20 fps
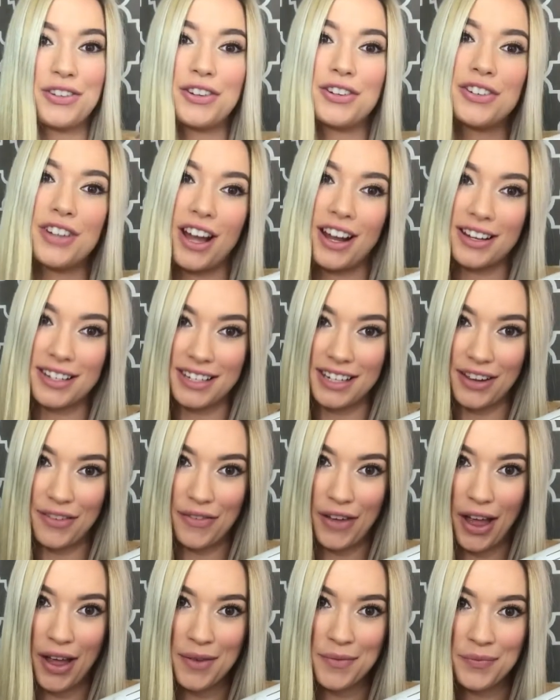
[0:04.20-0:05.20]
your
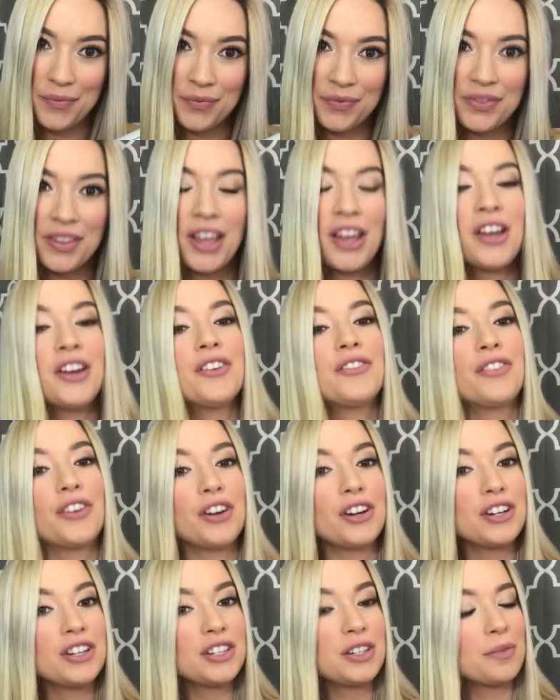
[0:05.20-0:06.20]
OXYVA.
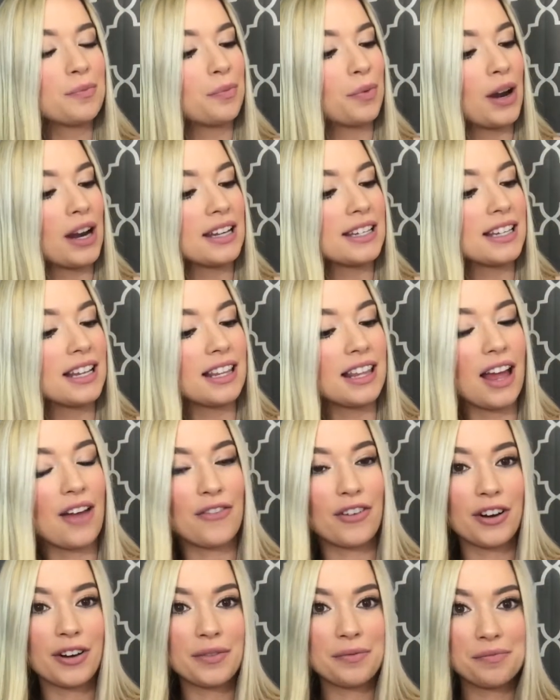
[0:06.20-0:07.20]
First, press the
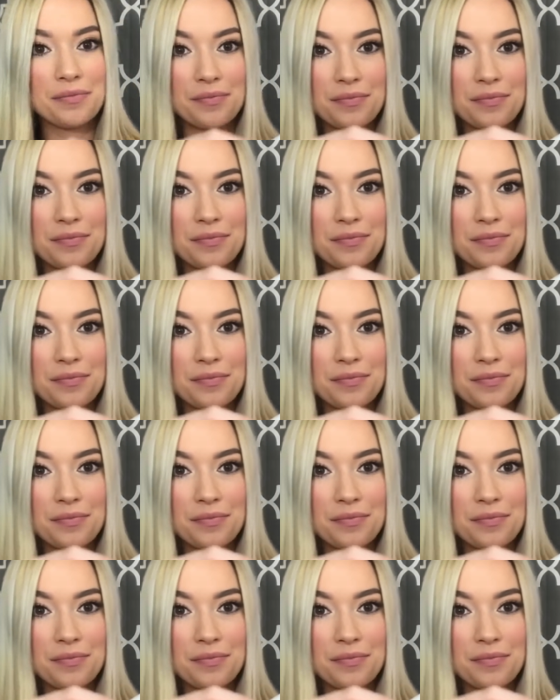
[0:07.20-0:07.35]
lever,